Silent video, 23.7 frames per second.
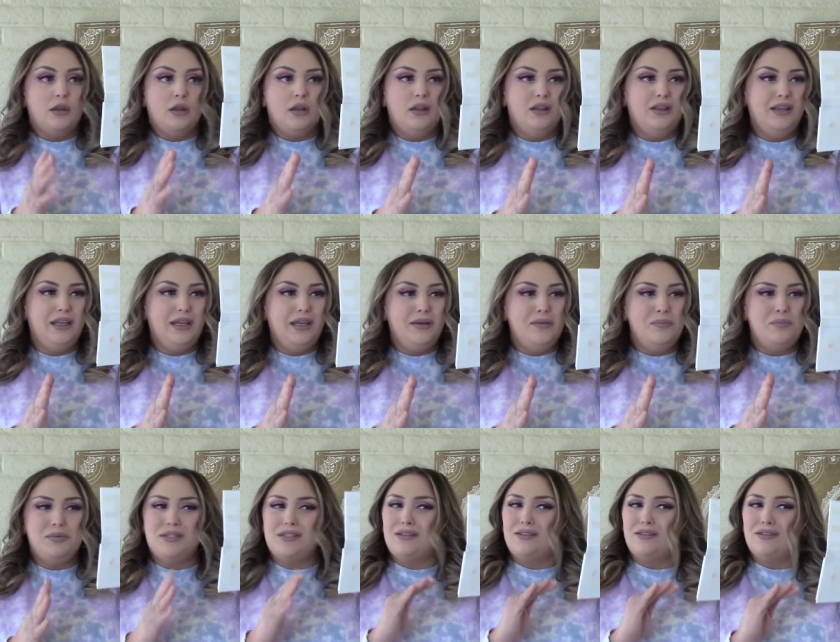
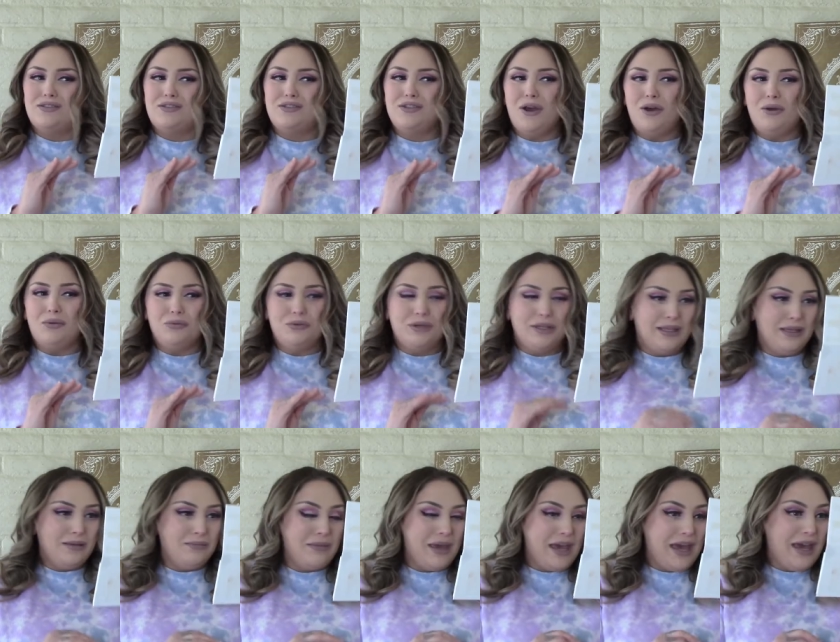Lips don't
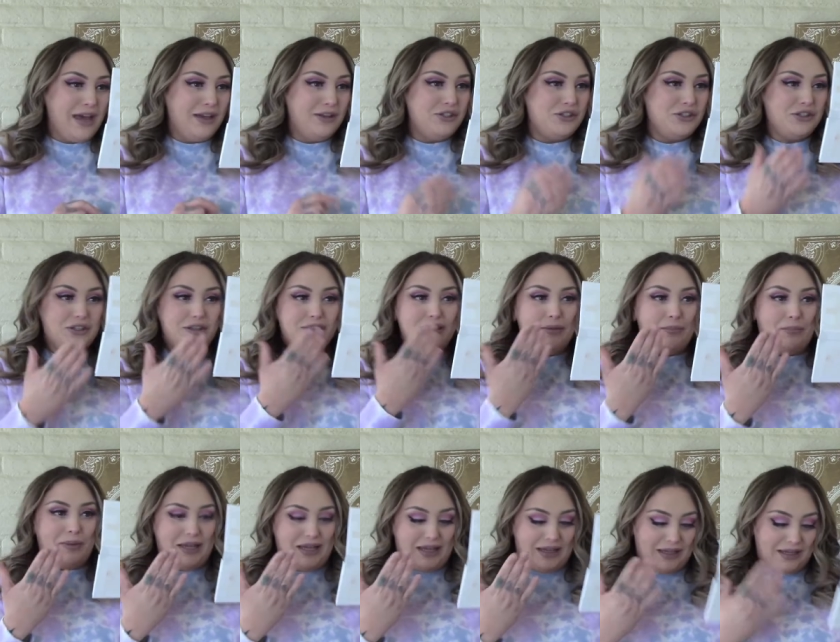really match the
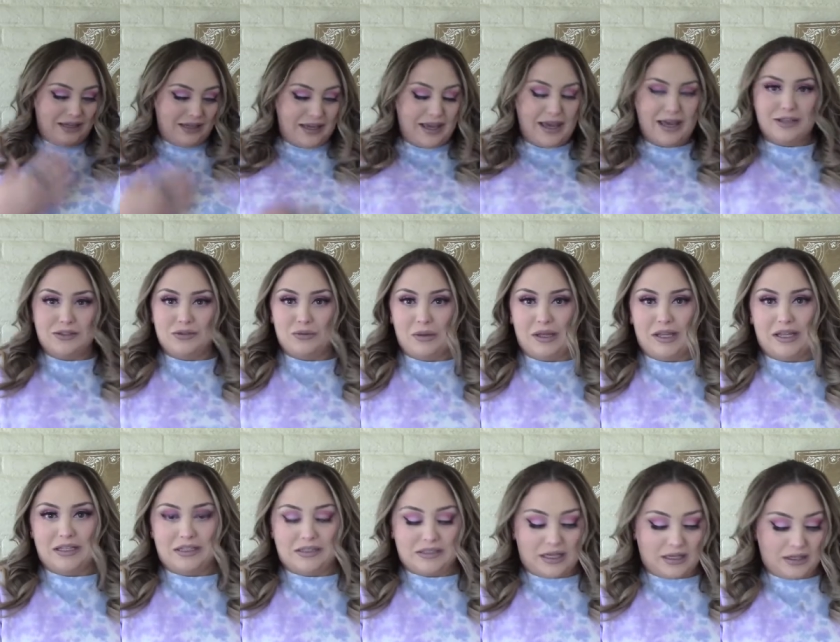pink as well
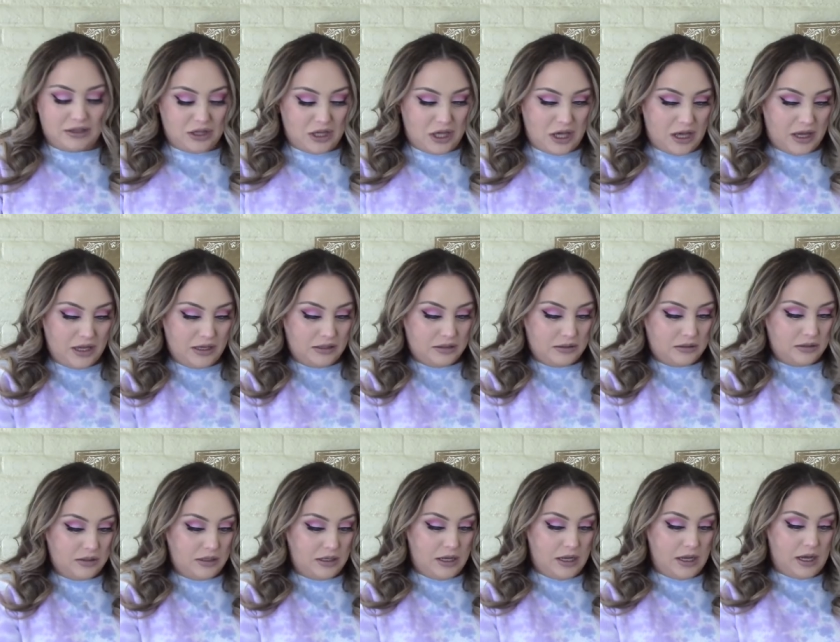as I thought,
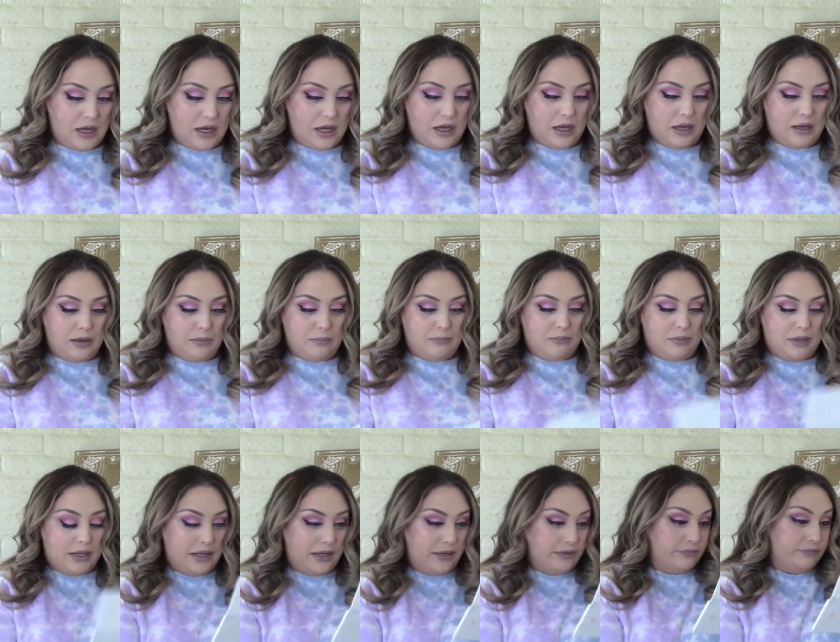
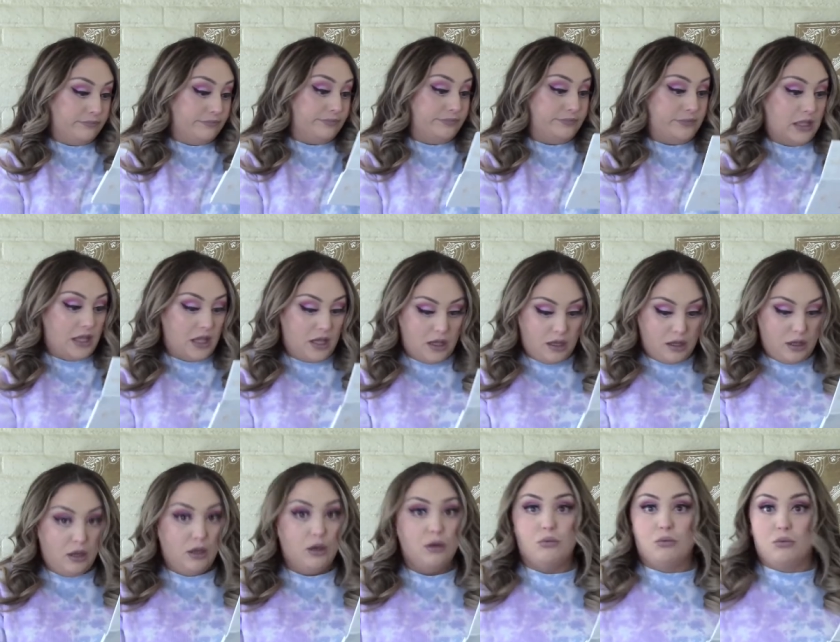but
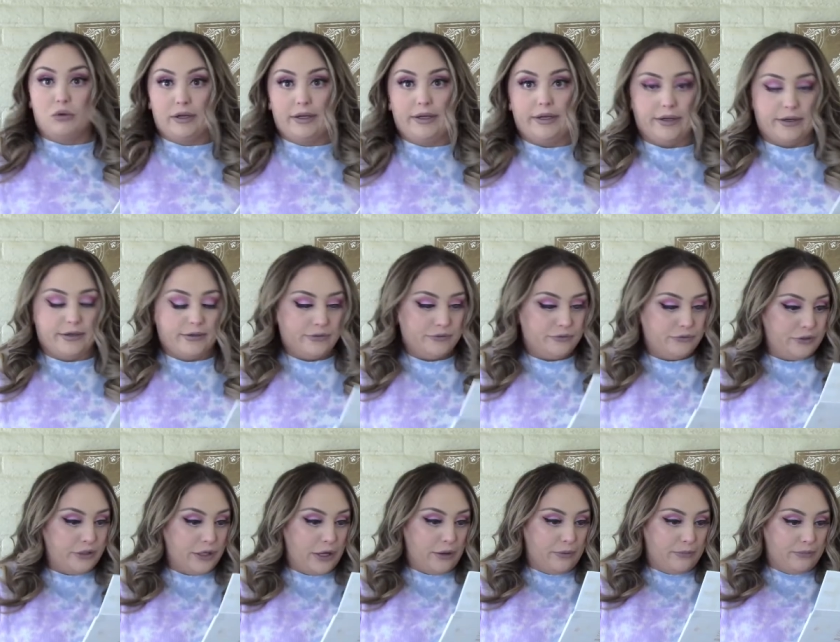we're here,
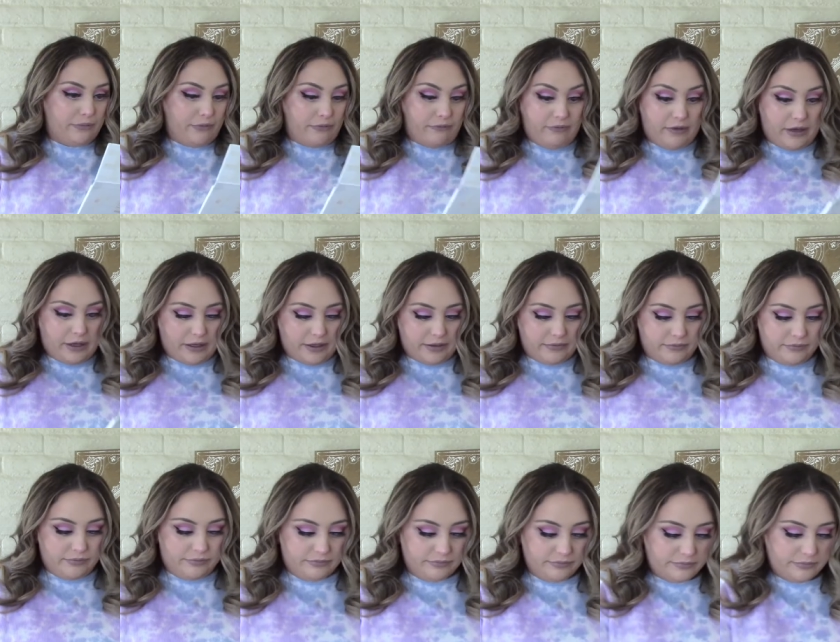so fuck it.
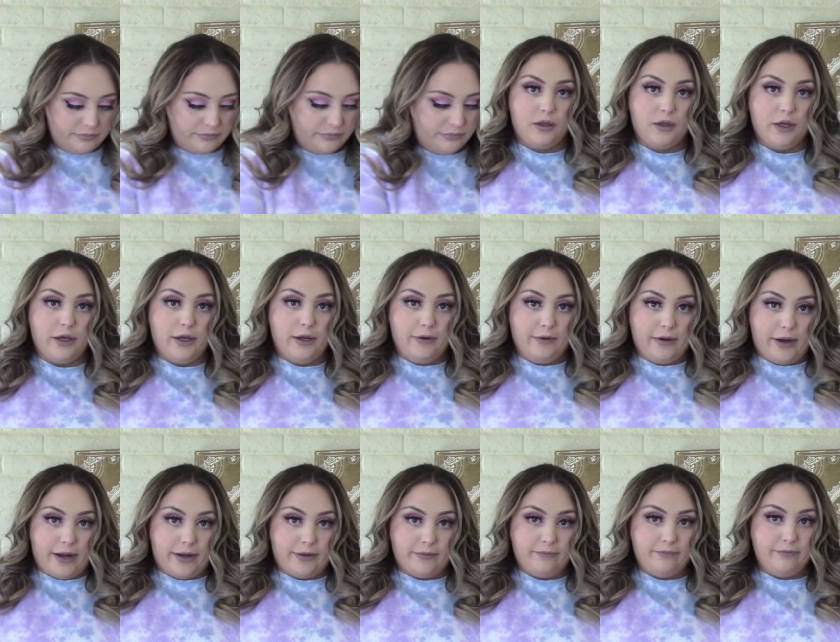All
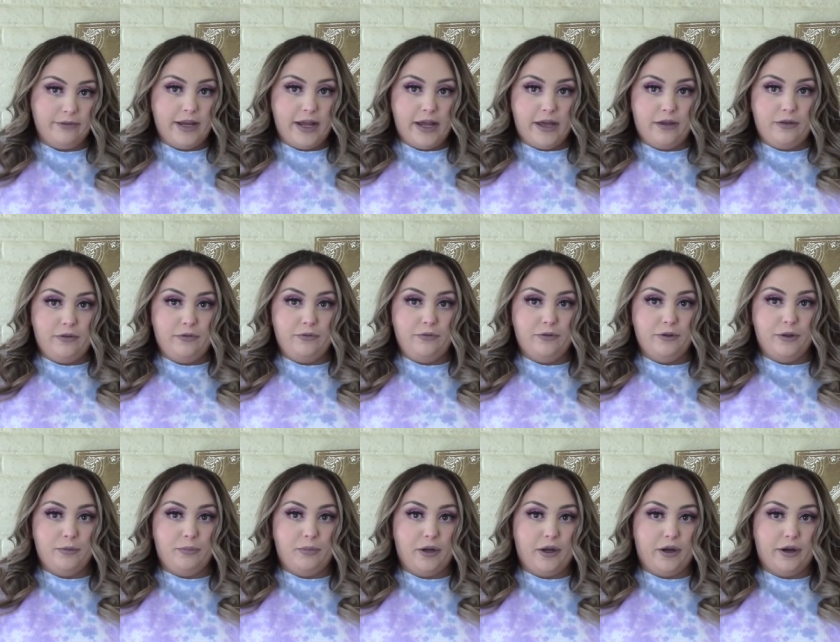right, now for
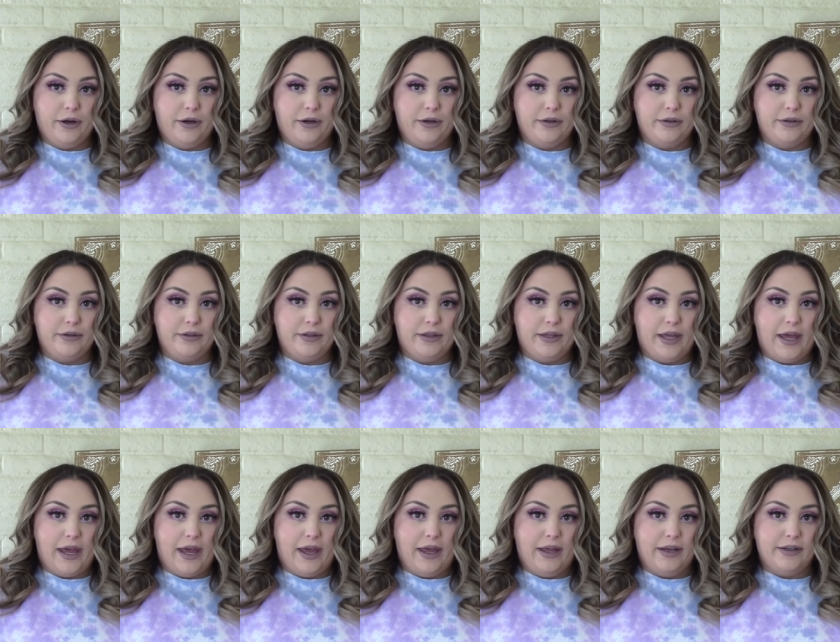the part
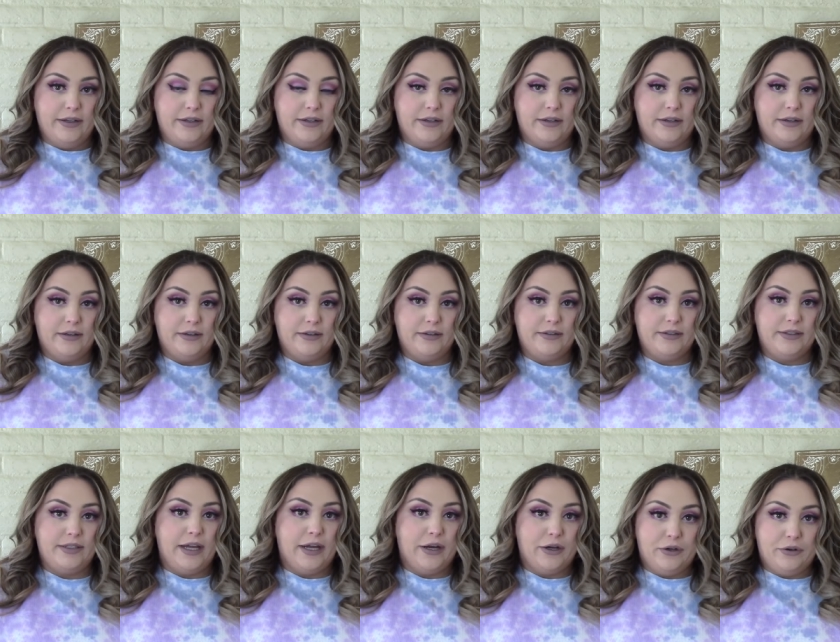that
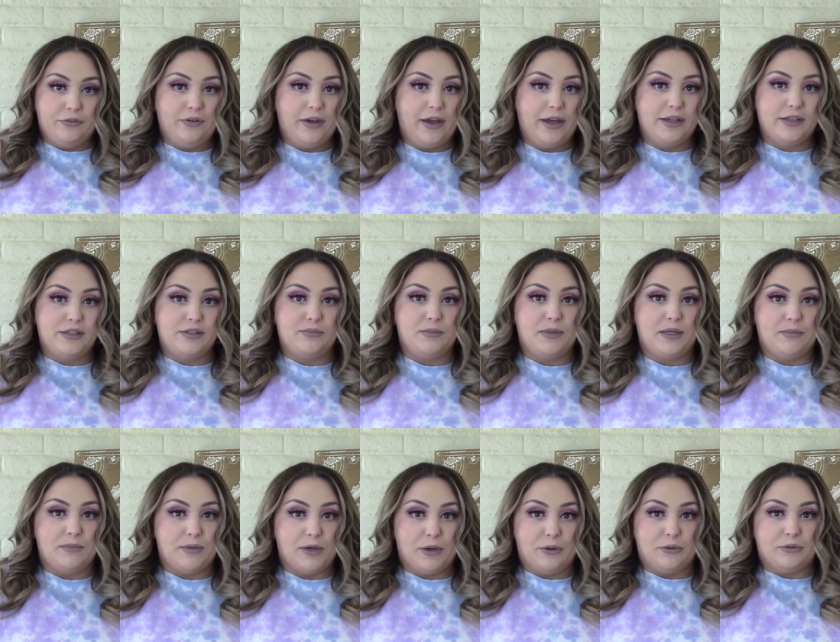terrifies me
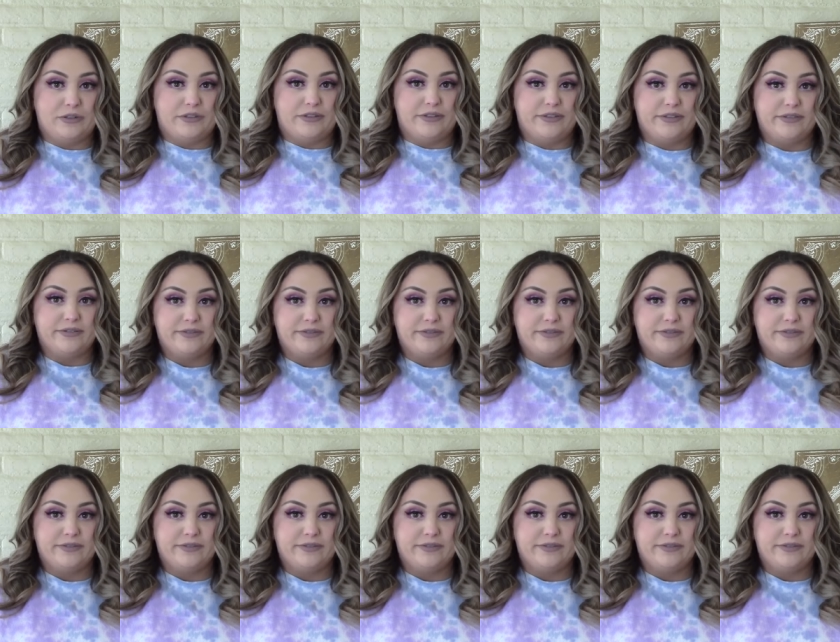most.